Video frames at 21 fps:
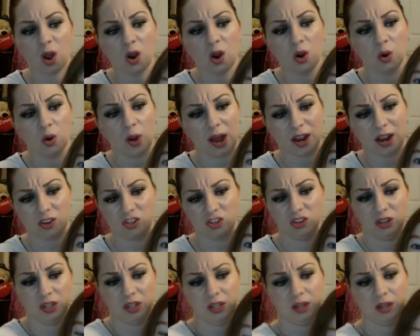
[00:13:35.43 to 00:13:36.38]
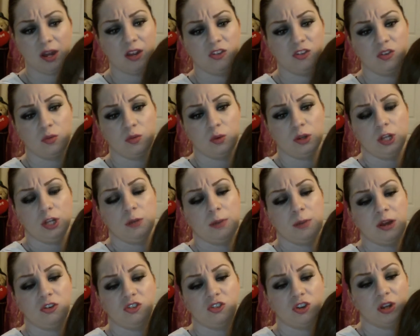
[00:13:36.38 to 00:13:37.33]
Oh, actually, I should really
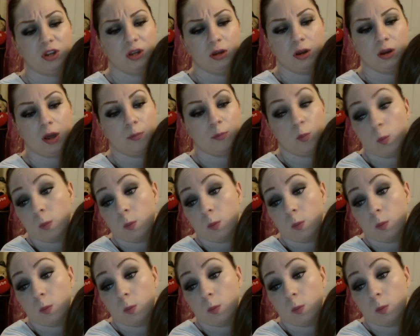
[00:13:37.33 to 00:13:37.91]
mention